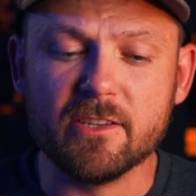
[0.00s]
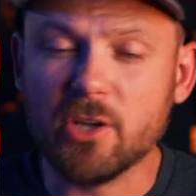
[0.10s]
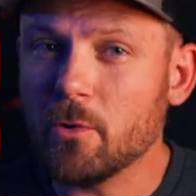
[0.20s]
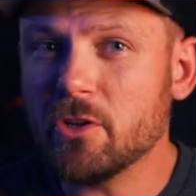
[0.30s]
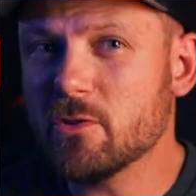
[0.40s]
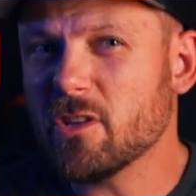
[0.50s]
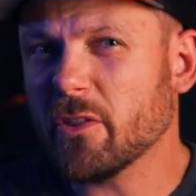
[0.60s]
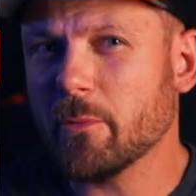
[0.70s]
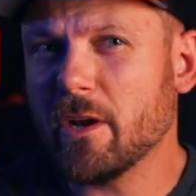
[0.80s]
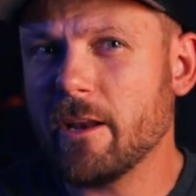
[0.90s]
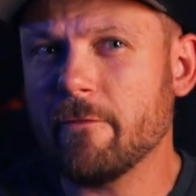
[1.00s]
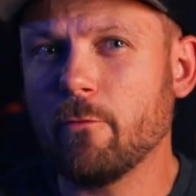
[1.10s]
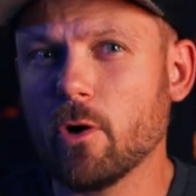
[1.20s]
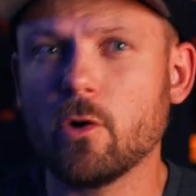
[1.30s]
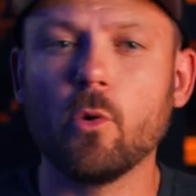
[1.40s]
don't use a
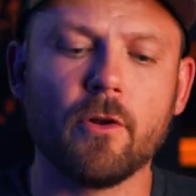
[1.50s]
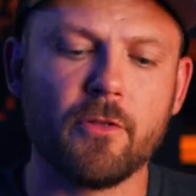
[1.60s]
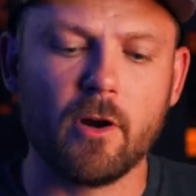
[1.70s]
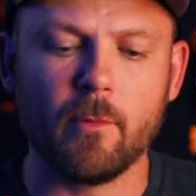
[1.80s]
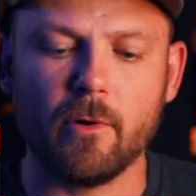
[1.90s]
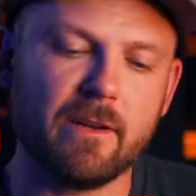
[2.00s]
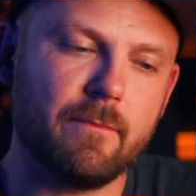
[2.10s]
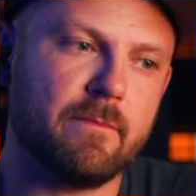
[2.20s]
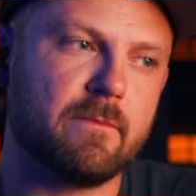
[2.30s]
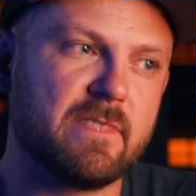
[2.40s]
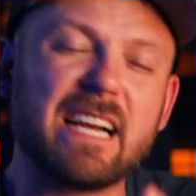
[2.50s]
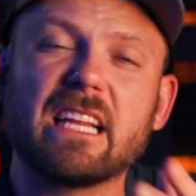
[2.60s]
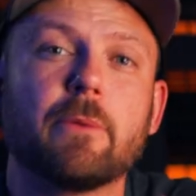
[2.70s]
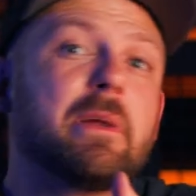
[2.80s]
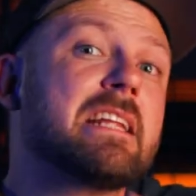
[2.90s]
384 core thermal. And
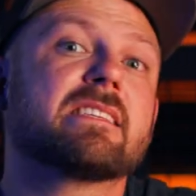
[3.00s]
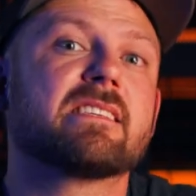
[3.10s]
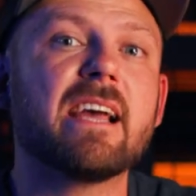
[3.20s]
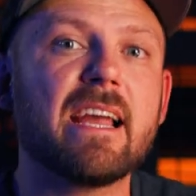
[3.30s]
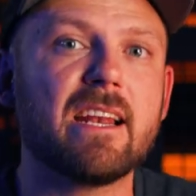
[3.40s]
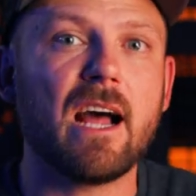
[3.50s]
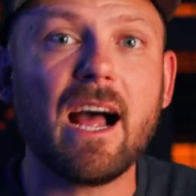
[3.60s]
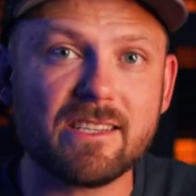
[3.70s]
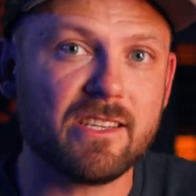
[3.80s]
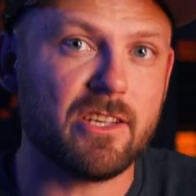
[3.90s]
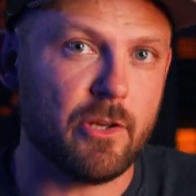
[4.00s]
technically we didn't say not to